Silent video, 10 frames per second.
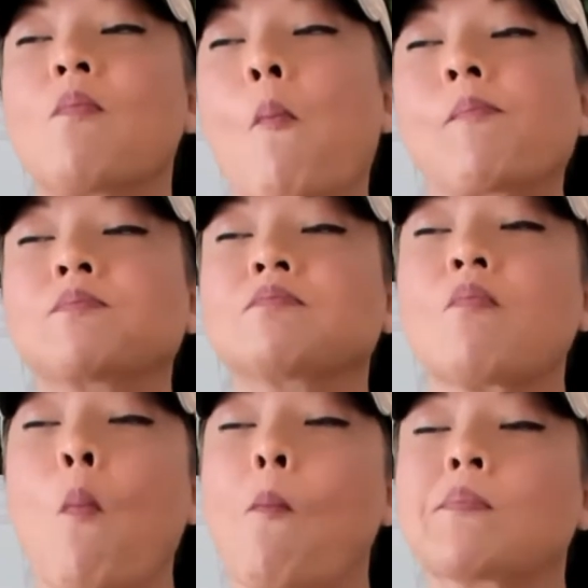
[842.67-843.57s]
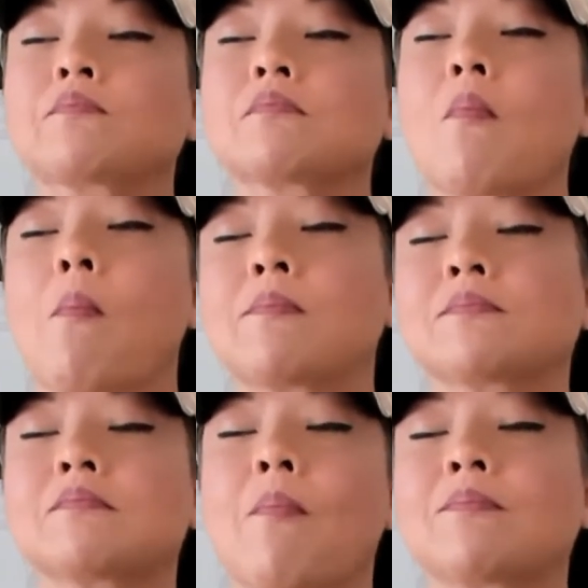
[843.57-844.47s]

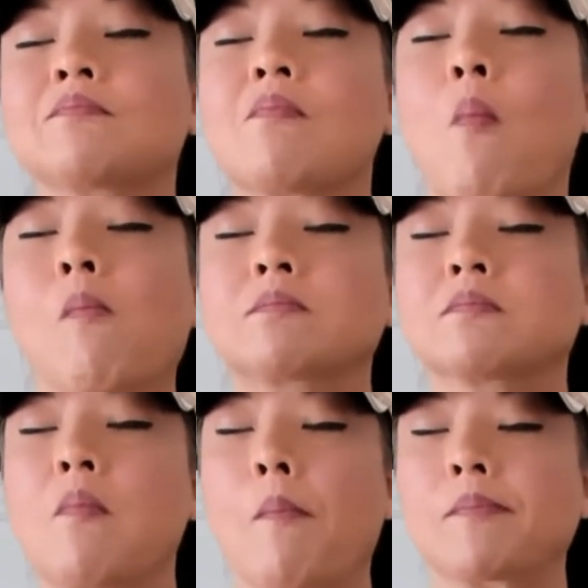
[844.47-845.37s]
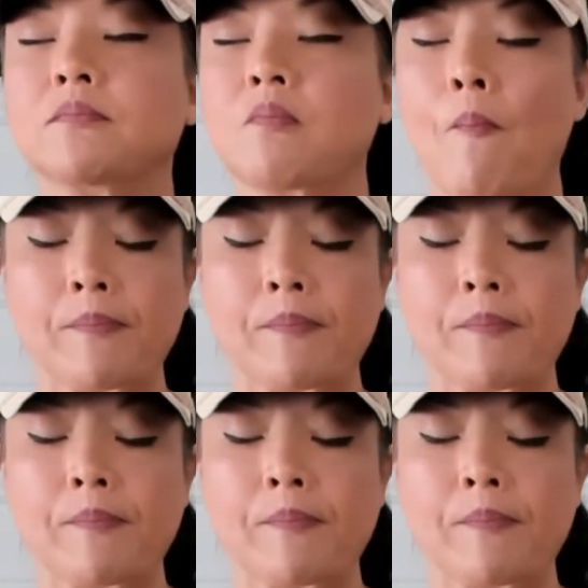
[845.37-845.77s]
[no speech]